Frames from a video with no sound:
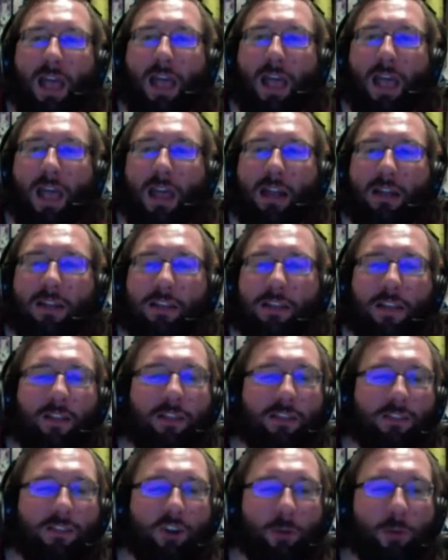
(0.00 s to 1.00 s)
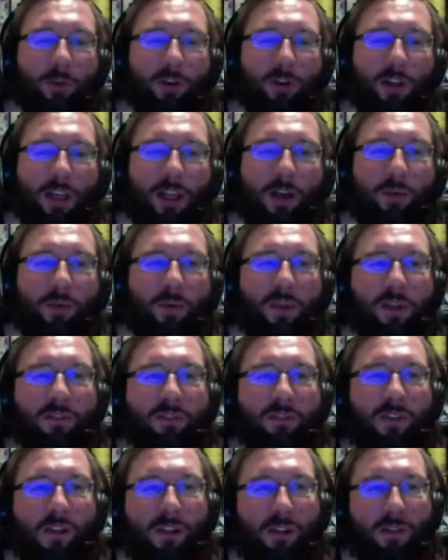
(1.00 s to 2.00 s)
And then This Is Normal Now
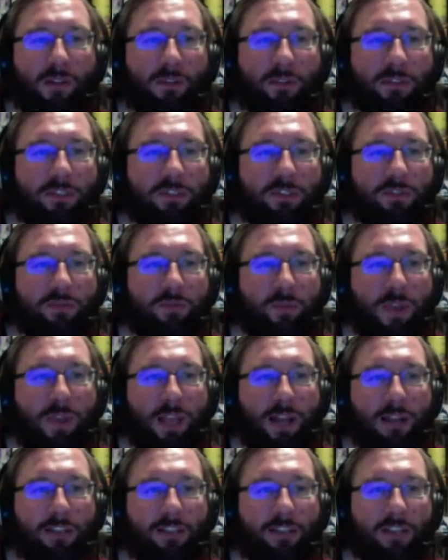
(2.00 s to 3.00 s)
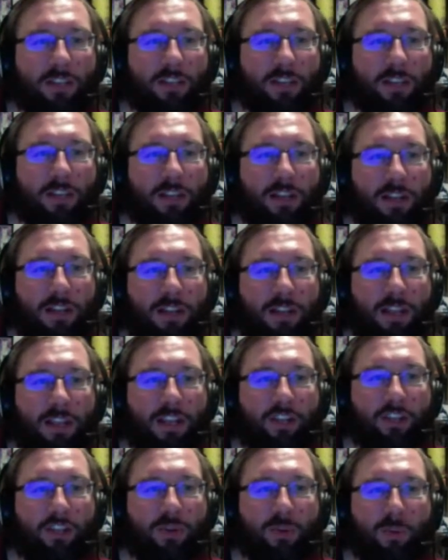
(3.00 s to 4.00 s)
involves reality leaking
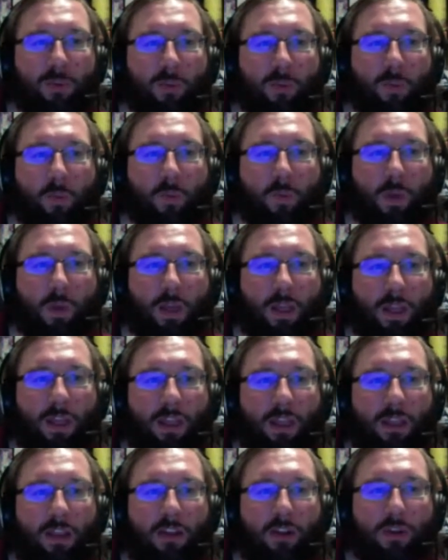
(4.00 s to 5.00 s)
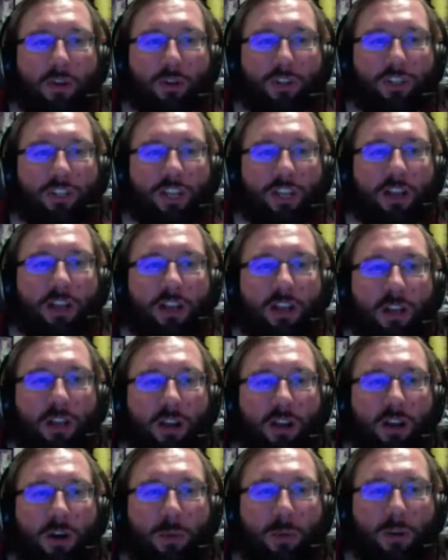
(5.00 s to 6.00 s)
into a alter take
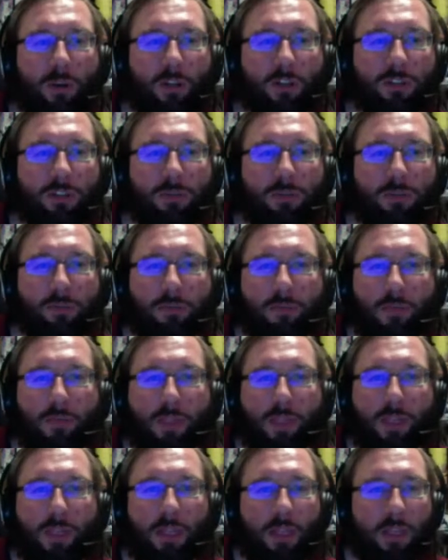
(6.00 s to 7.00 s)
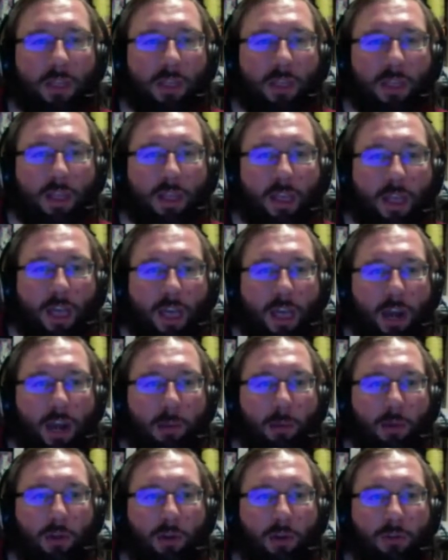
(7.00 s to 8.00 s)
on our world. And
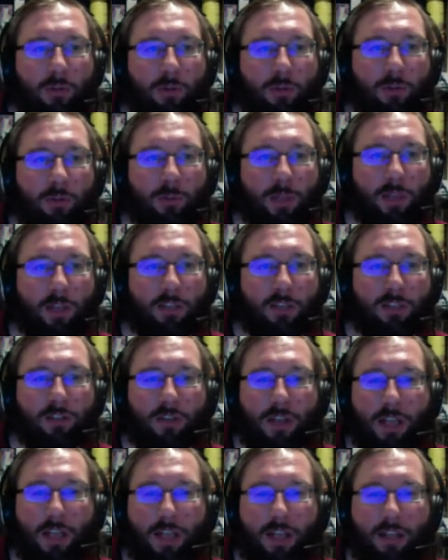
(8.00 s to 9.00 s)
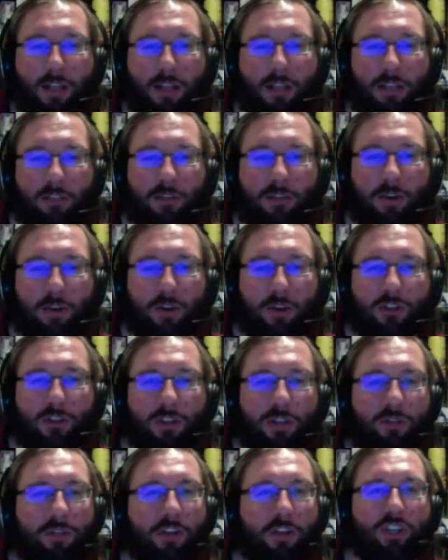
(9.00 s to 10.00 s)
I'm really looking forward to playing it. And it is very good
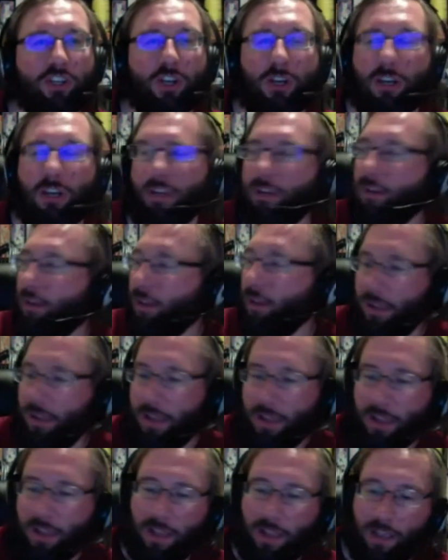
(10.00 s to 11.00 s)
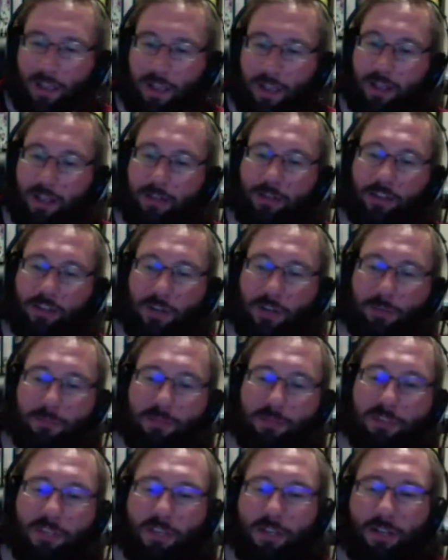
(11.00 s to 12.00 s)
and very shiny and
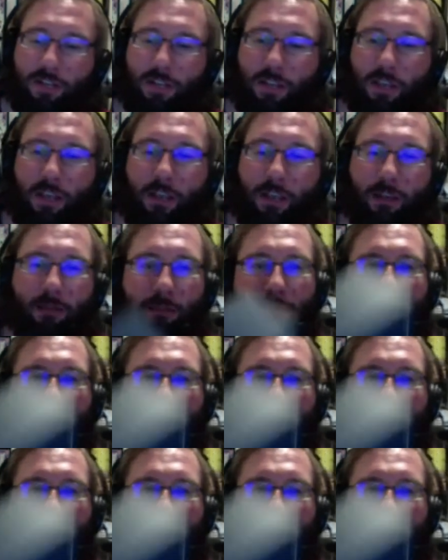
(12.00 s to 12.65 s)
comes in a